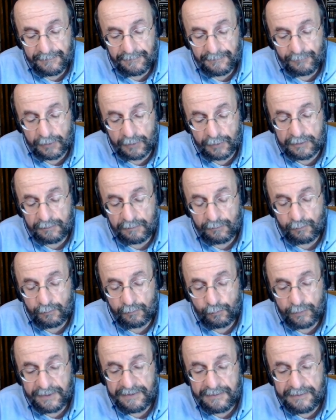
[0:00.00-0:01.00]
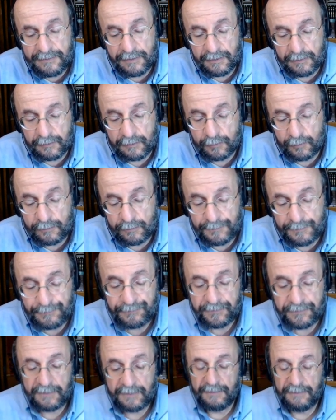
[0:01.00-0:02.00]
Look, we know
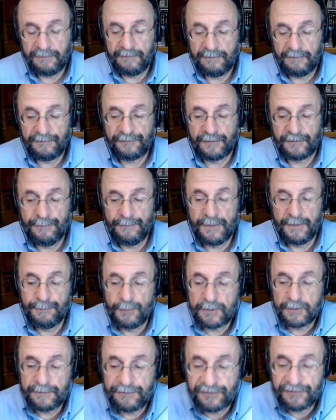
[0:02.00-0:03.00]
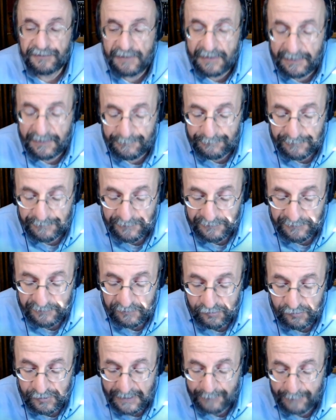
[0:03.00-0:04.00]
from the book of Psalms,
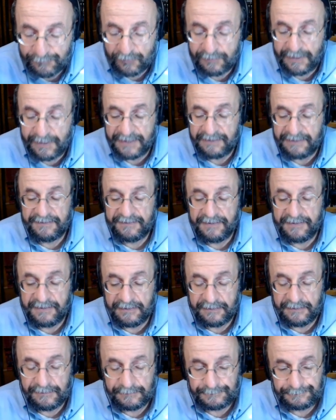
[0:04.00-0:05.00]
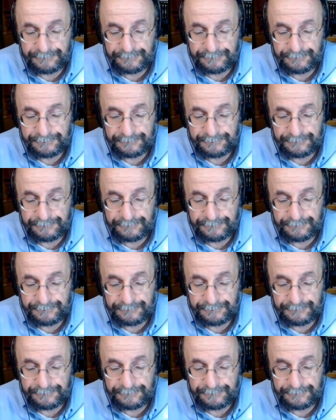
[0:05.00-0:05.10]
chapter 19,